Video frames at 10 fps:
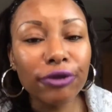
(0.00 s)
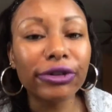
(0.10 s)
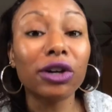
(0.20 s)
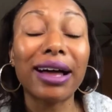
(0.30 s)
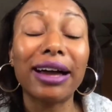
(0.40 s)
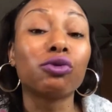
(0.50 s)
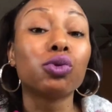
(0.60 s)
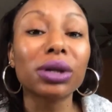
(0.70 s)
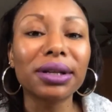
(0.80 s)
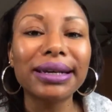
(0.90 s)
feel have
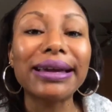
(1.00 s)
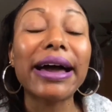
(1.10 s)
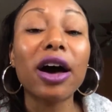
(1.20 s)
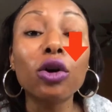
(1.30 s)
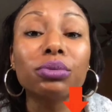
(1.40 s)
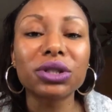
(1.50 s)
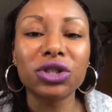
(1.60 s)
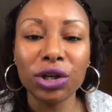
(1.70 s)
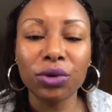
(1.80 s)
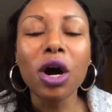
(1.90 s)
really helped
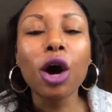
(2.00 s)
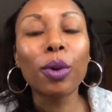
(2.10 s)
you,